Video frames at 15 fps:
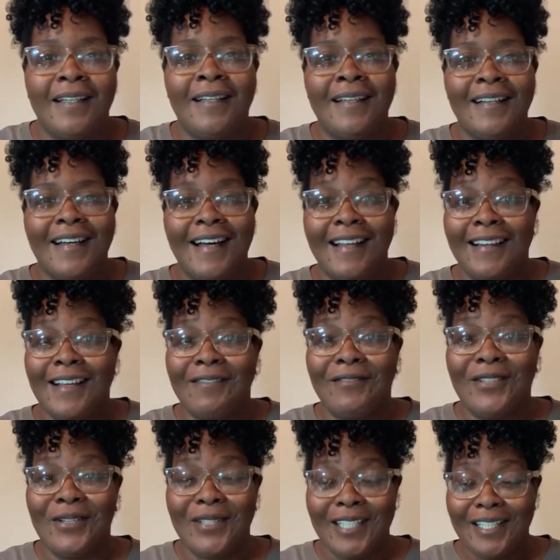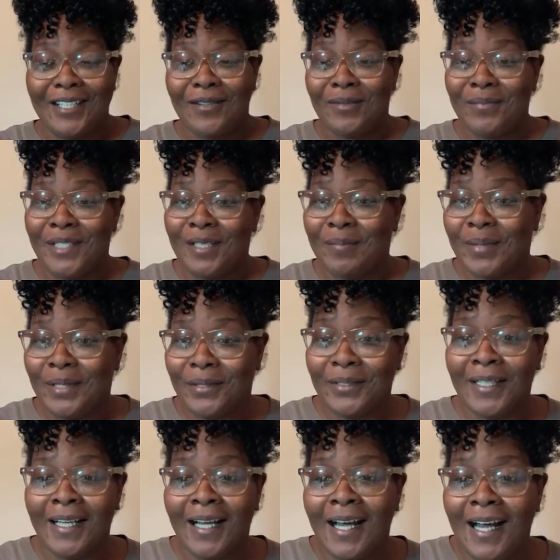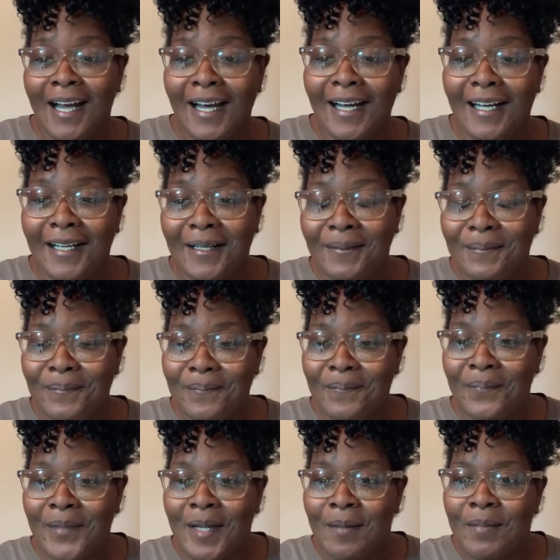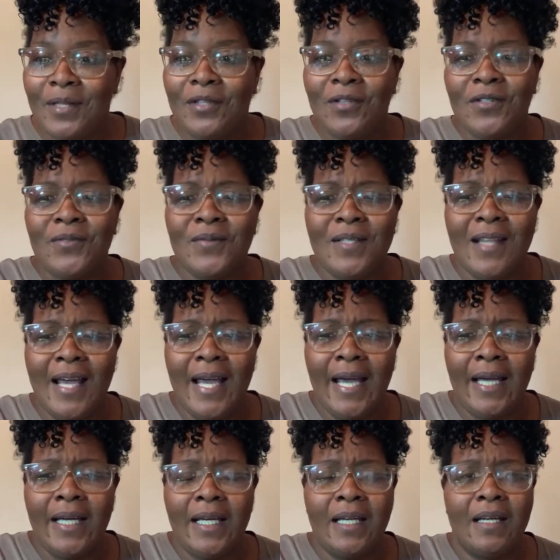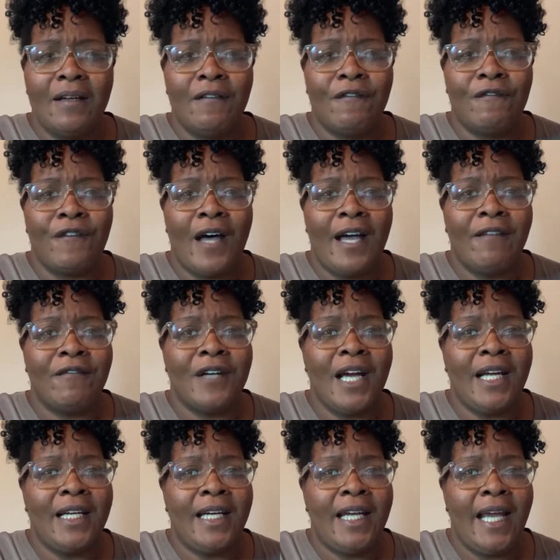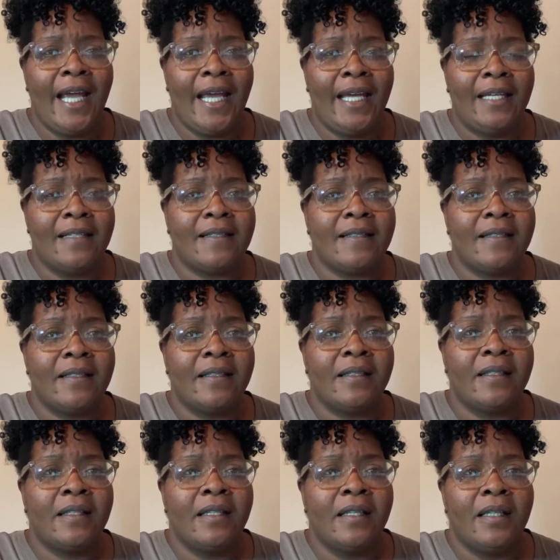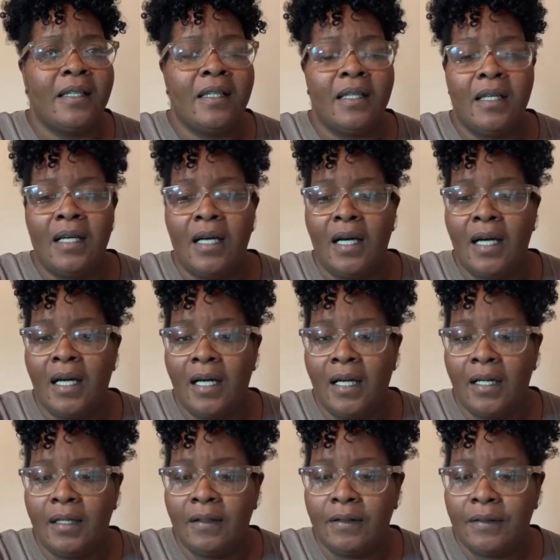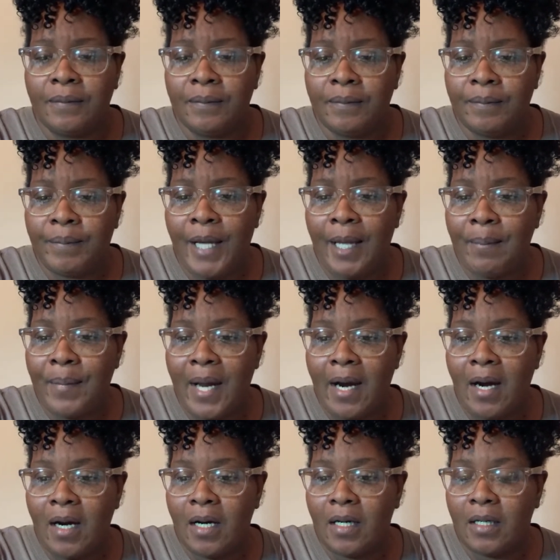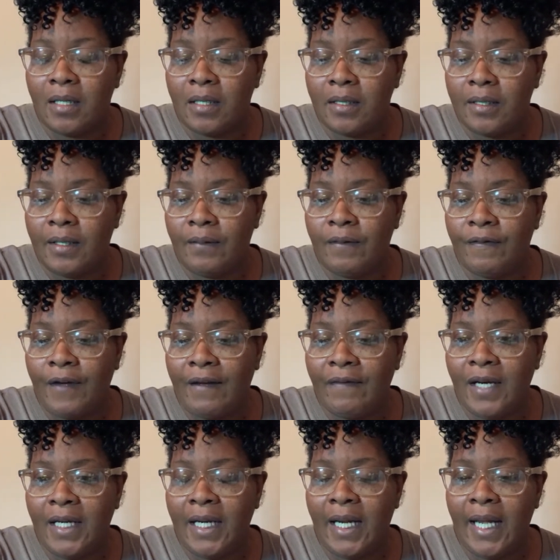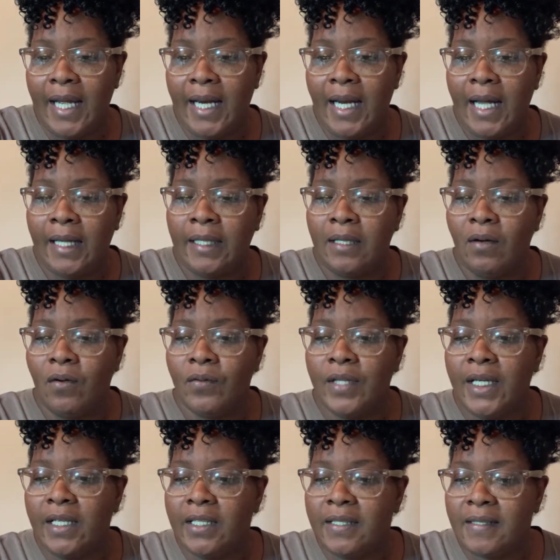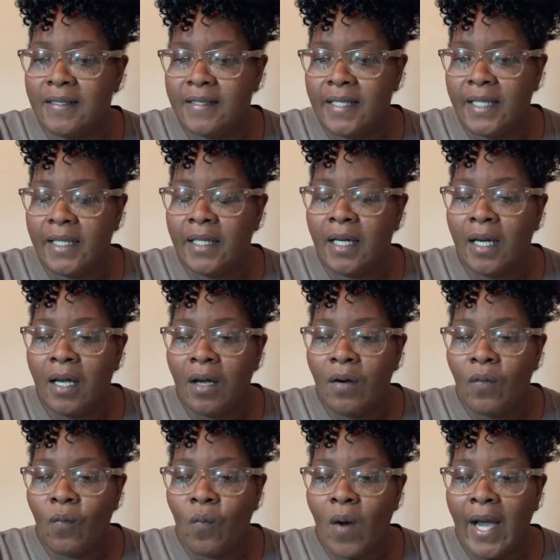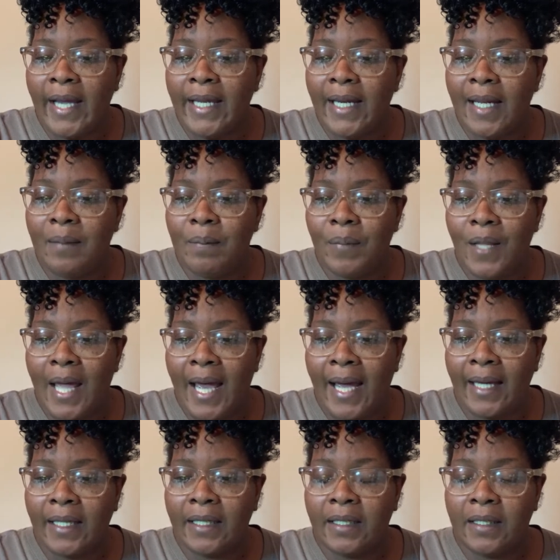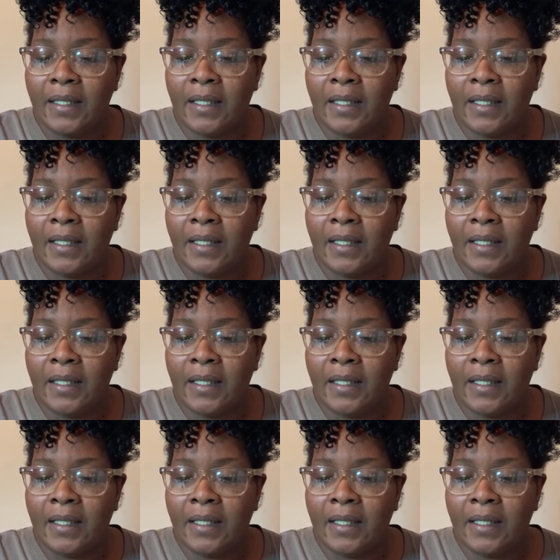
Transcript: I love going in Home Depot. Um, but those were like 5.98 uh, by Behr. They were 5.98, and I only could see white and black